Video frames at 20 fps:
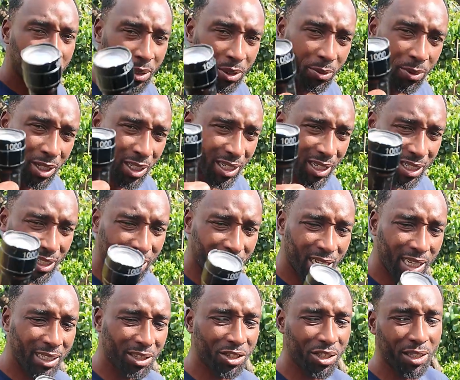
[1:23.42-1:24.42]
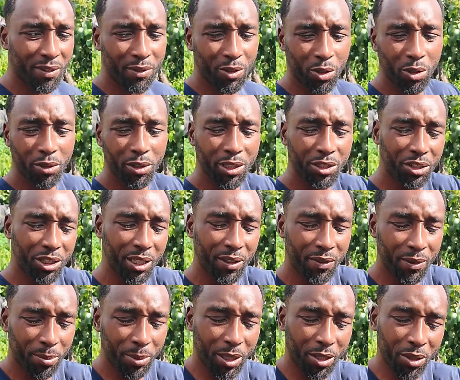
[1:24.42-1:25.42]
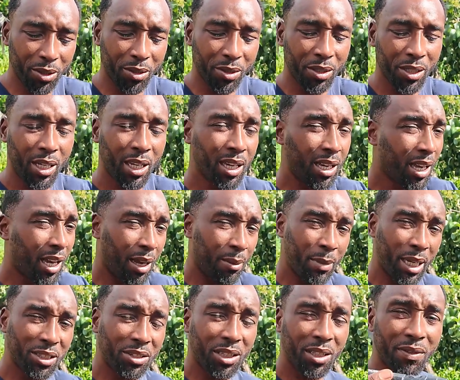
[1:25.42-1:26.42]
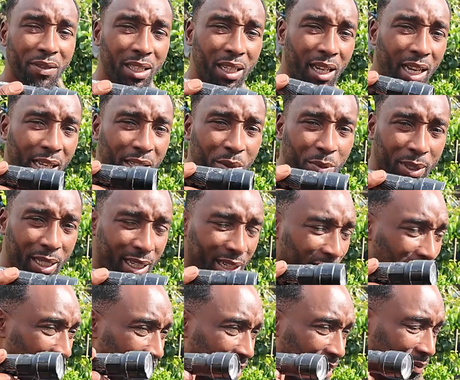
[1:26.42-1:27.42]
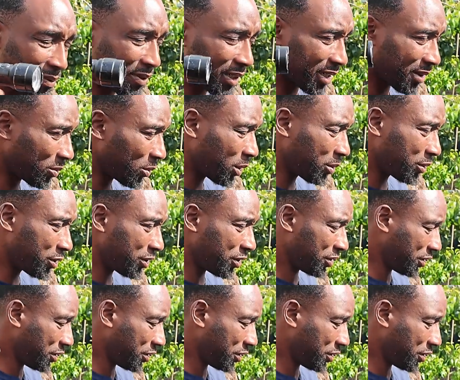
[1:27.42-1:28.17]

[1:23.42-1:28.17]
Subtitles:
when you're working a night shift or a shift, because imagine if the lights went out or something, what would you